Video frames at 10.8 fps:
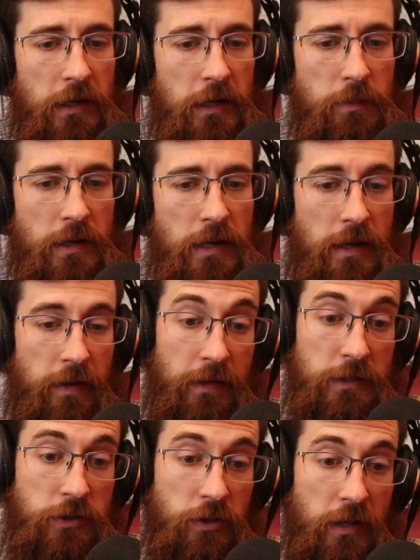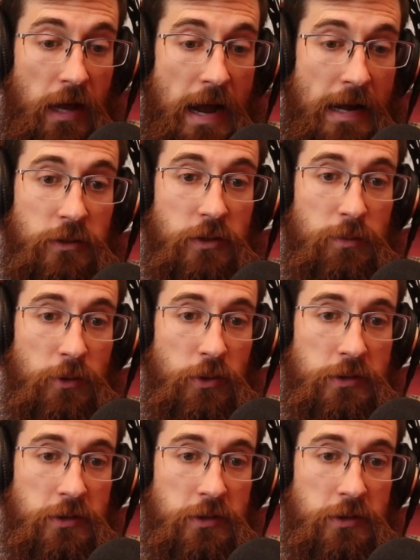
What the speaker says: in me? these are the attributes of